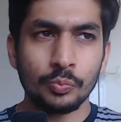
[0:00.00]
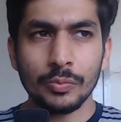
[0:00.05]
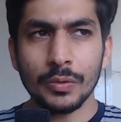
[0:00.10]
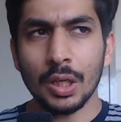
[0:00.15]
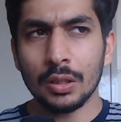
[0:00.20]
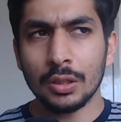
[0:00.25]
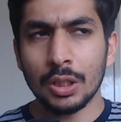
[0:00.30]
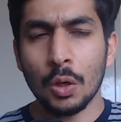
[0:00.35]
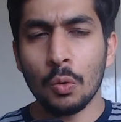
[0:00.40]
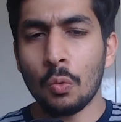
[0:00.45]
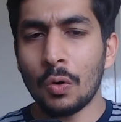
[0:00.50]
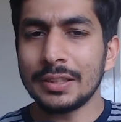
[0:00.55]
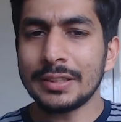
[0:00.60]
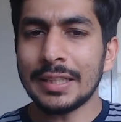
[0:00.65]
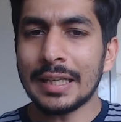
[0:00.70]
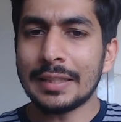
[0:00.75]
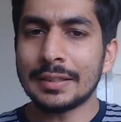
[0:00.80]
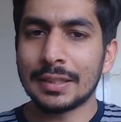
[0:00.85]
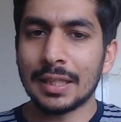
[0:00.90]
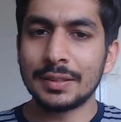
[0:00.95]
Now, what
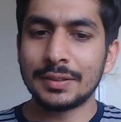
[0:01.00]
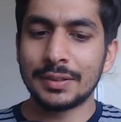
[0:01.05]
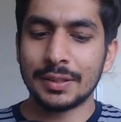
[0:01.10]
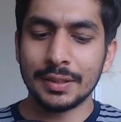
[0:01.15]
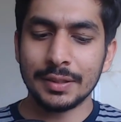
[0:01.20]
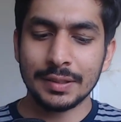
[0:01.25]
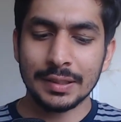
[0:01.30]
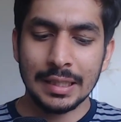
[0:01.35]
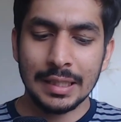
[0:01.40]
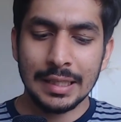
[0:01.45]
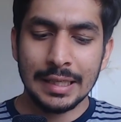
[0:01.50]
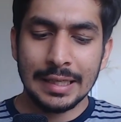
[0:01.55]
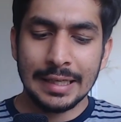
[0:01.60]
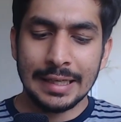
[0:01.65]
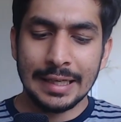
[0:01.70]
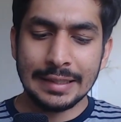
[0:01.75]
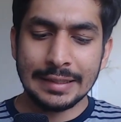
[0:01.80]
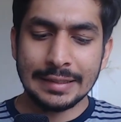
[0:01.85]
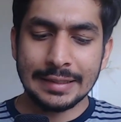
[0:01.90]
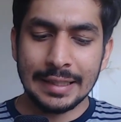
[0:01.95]
that does is
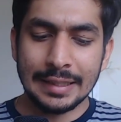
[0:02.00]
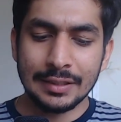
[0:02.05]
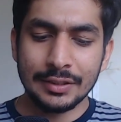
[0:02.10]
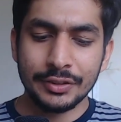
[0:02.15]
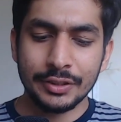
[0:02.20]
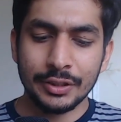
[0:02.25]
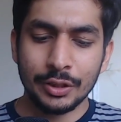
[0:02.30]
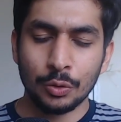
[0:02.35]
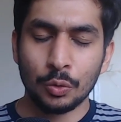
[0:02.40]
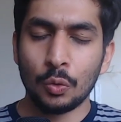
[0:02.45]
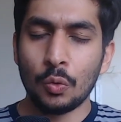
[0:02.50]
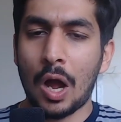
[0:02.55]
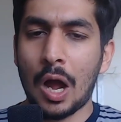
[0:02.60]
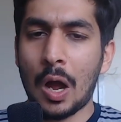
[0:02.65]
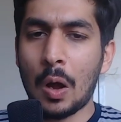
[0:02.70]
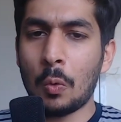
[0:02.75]
it tells you